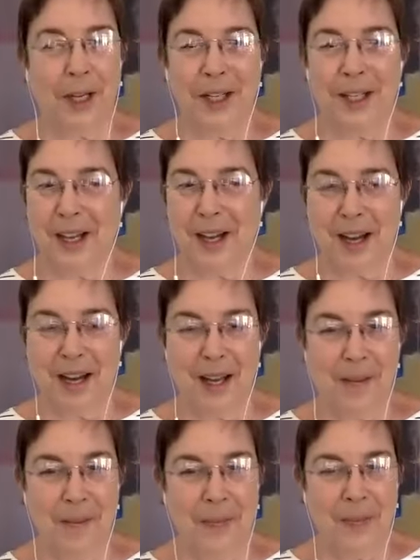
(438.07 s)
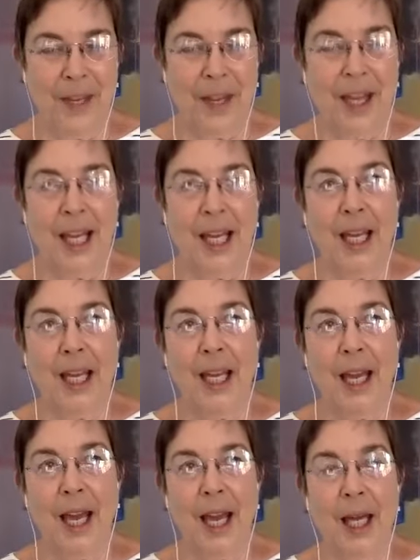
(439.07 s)
guy.
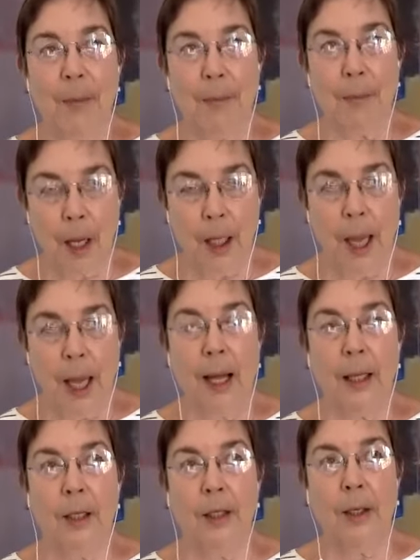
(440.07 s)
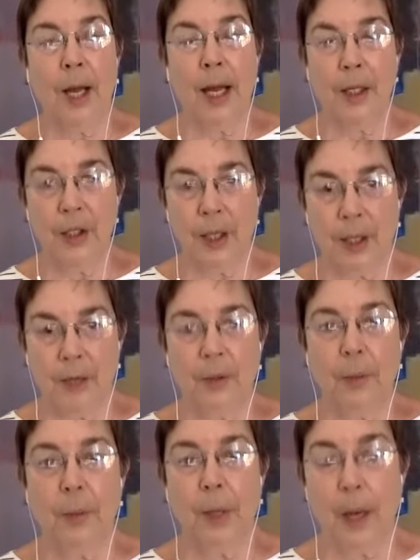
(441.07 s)
He and Paul Haller and
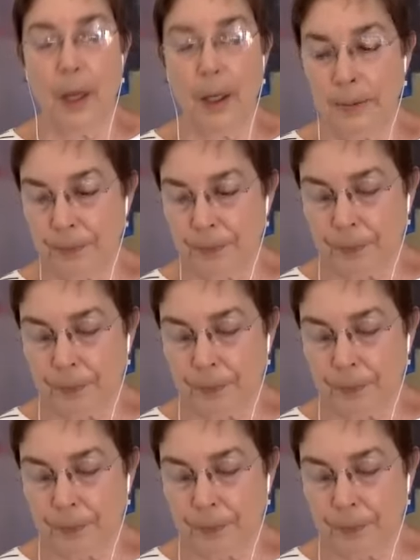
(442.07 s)
Jennifer Block